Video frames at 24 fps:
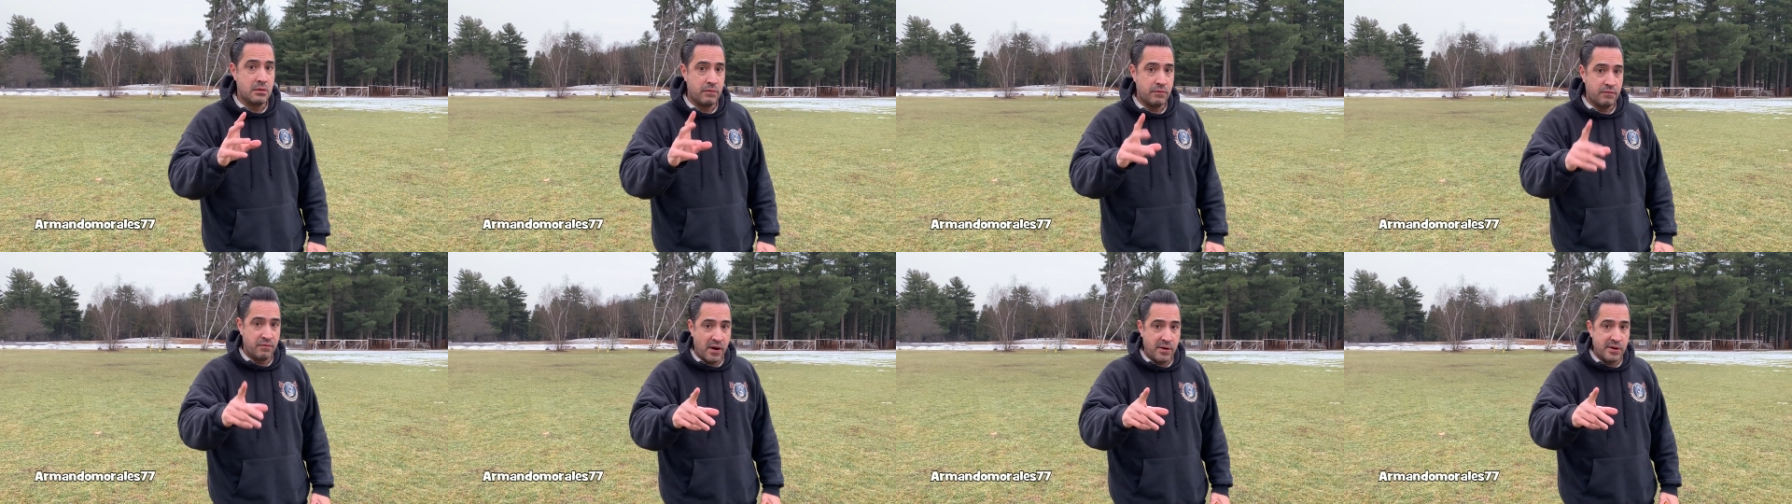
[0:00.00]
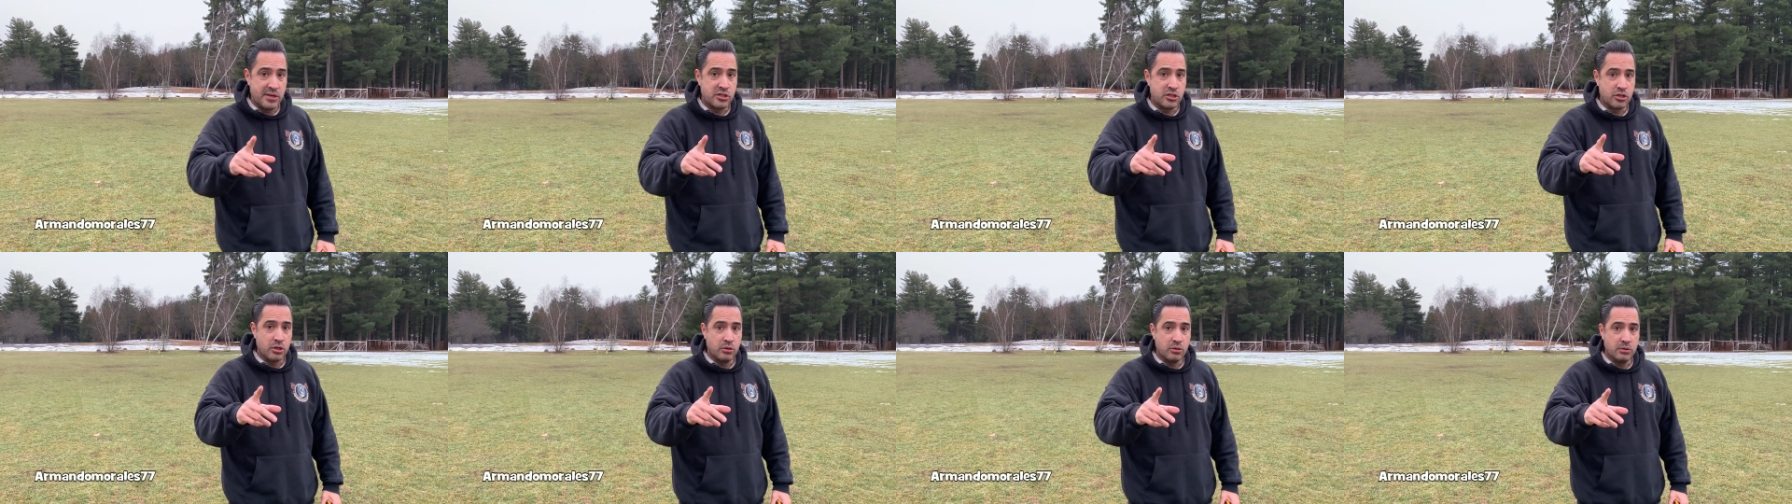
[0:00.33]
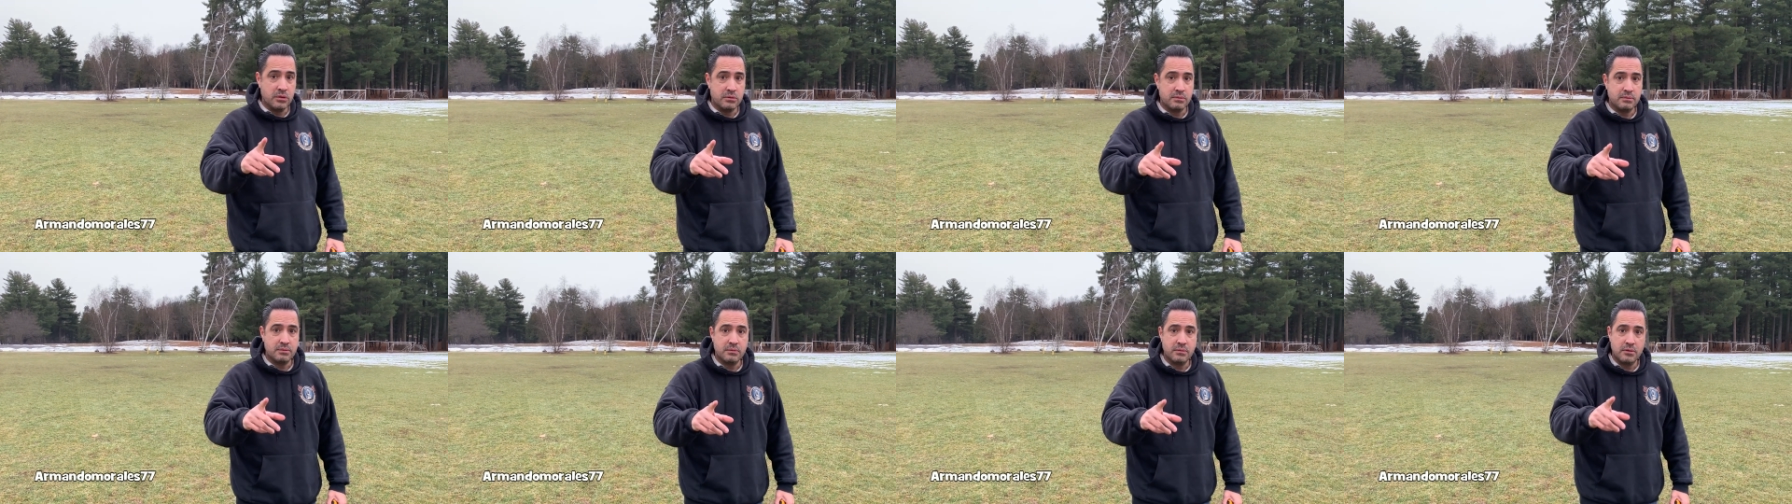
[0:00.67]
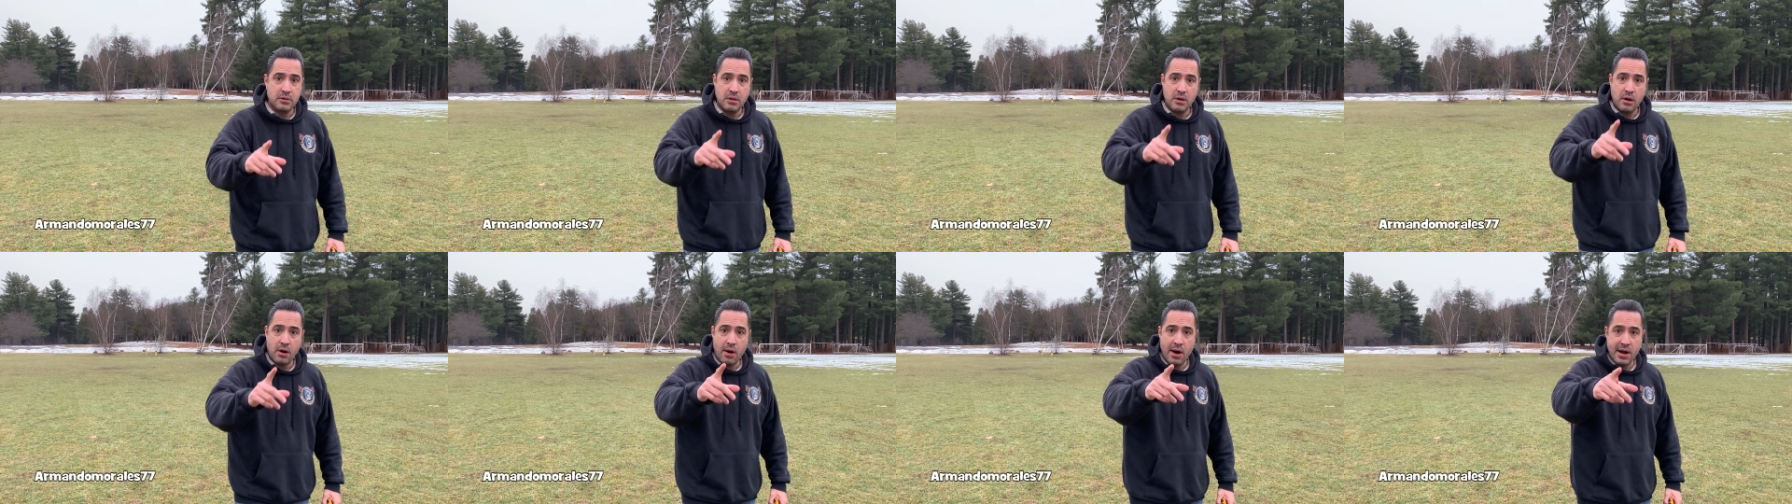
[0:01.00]
very soon.
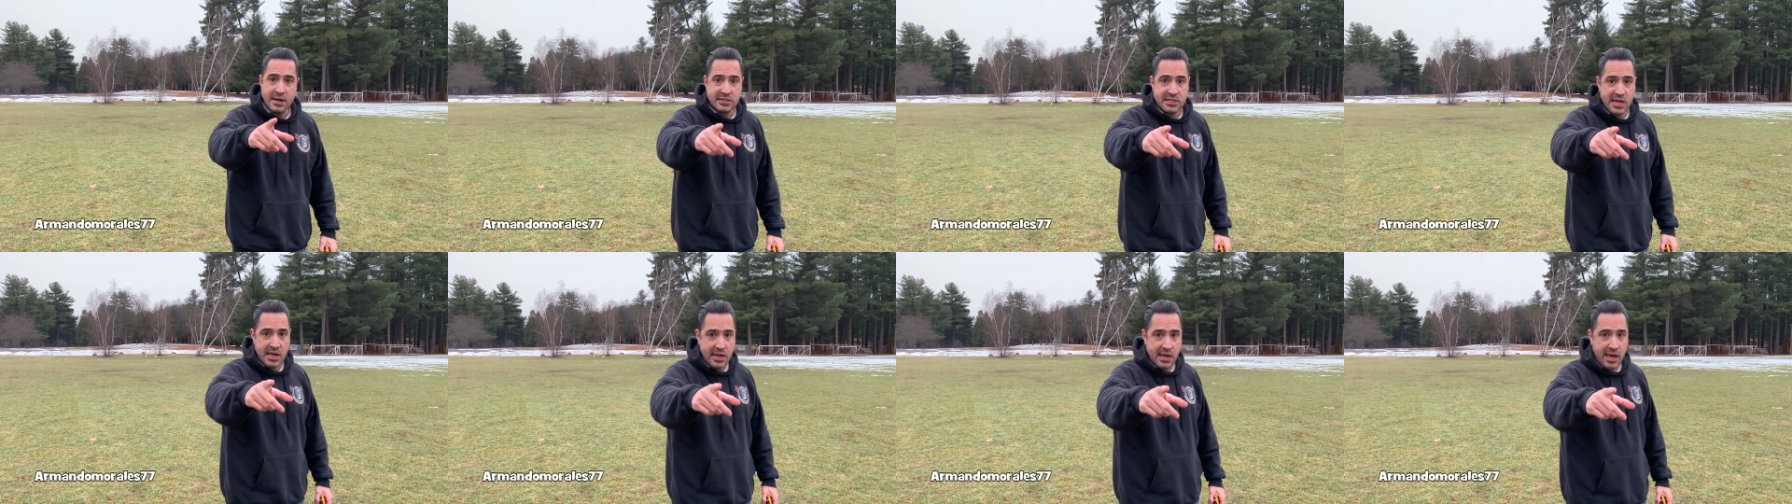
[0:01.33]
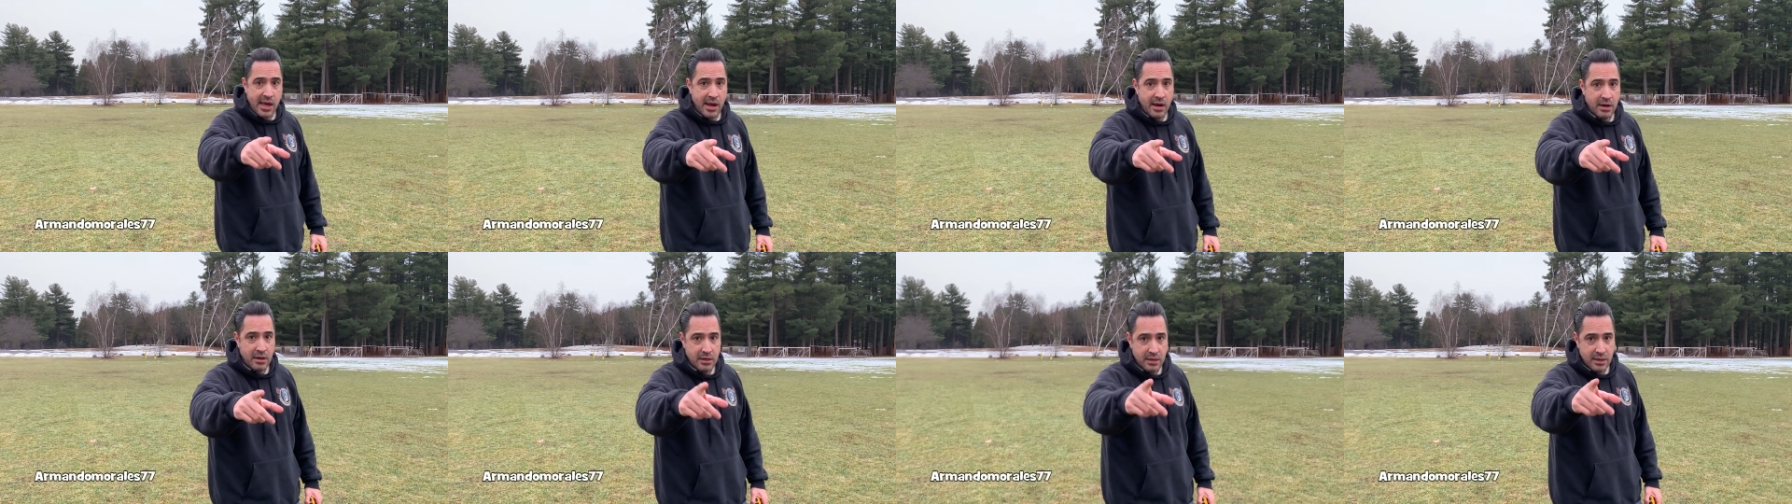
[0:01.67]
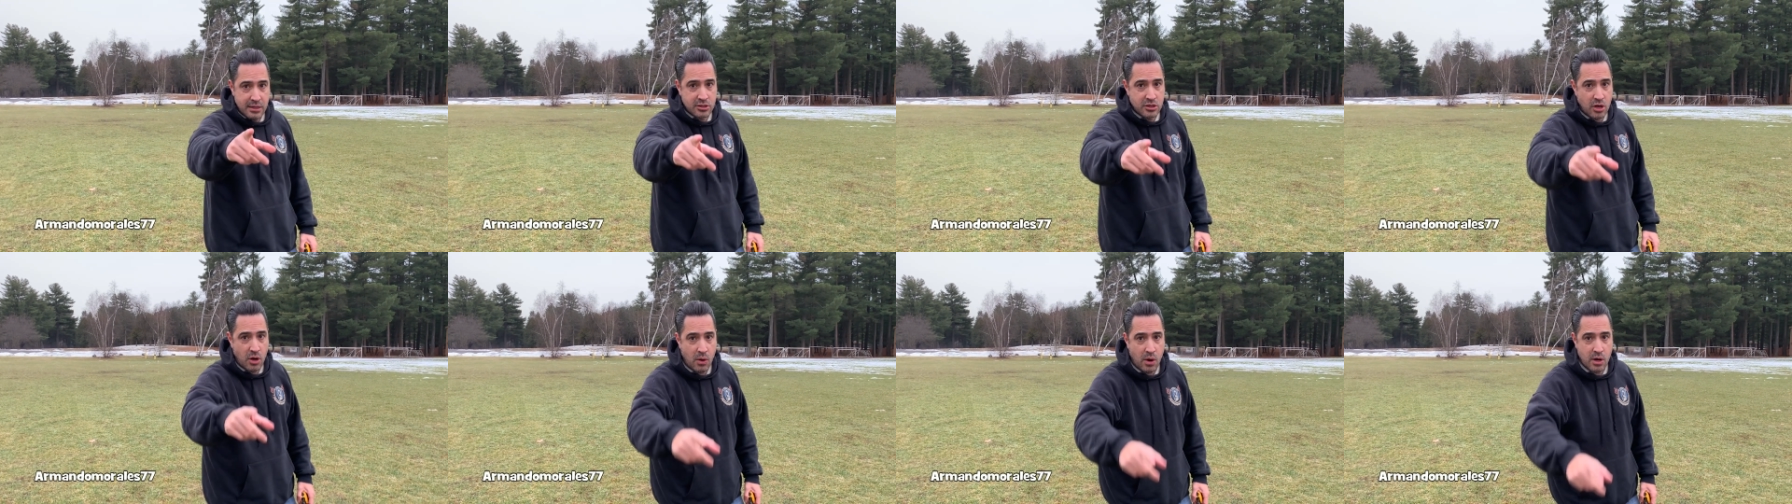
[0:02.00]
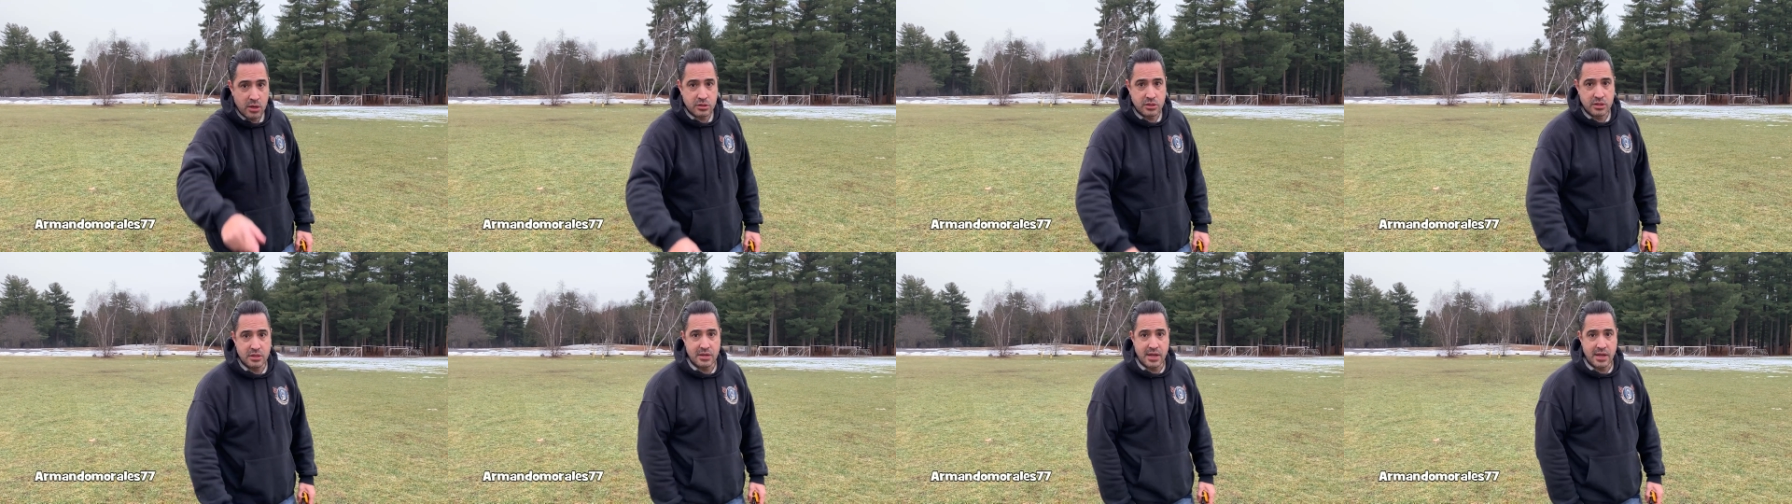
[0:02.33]
All right, take care. Let's go on to the